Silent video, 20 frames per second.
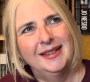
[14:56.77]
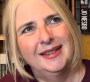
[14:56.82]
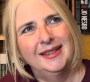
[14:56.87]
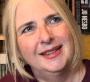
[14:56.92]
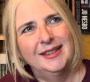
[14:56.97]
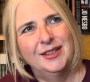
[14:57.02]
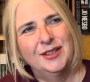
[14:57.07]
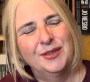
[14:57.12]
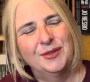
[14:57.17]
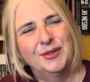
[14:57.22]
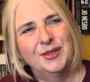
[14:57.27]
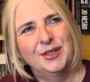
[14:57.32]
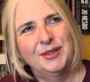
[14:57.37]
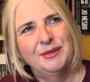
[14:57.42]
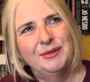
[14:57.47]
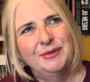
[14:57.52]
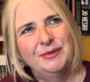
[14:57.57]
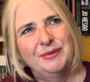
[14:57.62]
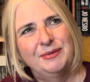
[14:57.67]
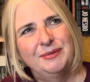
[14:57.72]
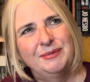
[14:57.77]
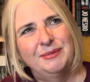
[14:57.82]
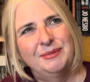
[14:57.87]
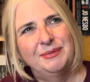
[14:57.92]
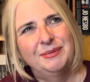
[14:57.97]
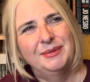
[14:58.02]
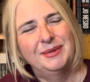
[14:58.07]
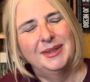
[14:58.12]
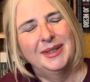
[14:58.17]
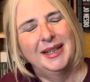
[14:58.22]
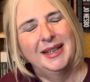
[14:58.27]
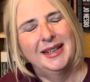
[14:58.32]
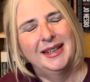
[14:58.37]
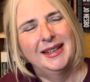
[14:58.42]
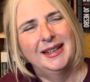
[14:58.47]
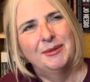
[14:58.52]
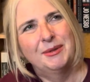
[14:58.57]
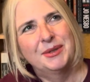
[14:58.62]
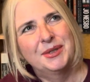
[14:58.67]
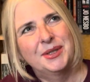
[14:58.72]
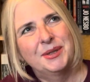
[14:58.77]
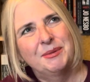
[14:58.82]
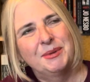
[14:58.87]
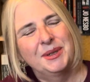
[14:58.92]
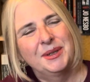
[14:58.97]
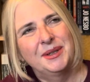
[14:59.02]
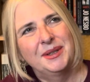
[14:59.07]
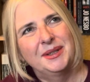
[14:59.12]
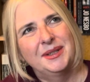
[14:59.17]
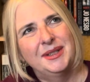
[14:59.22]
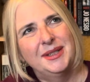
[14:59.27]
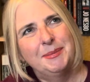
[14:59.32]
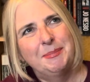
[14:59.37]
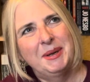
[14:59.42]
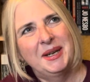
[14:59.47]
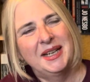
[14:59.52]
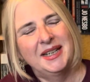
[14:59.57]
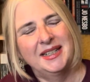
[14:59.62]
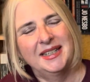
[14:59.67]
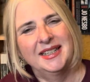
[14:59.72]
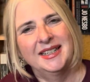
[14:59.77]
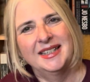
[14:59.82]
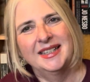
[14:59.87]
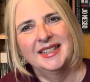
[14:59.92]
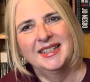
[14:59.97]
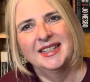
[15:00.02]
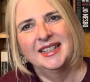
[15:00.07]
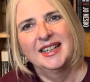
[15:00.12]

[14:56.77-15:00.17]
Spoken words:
sort of, what's the word, depicted.